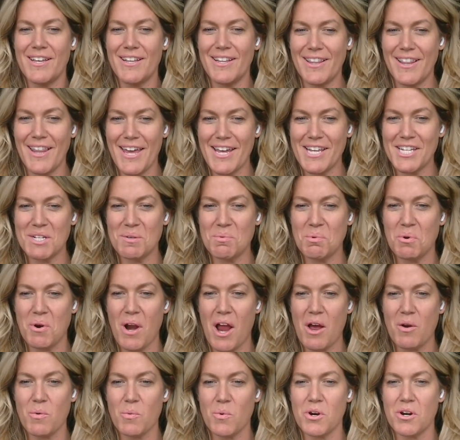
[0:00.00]
lay some
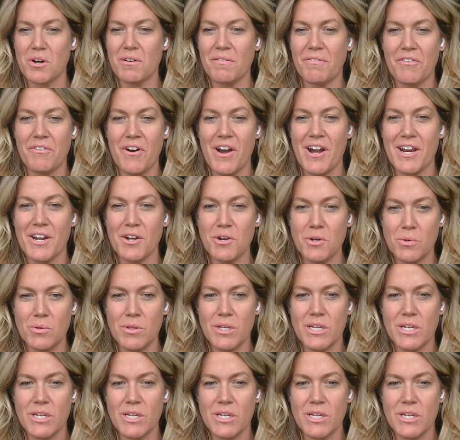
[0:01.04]
groundwork for any new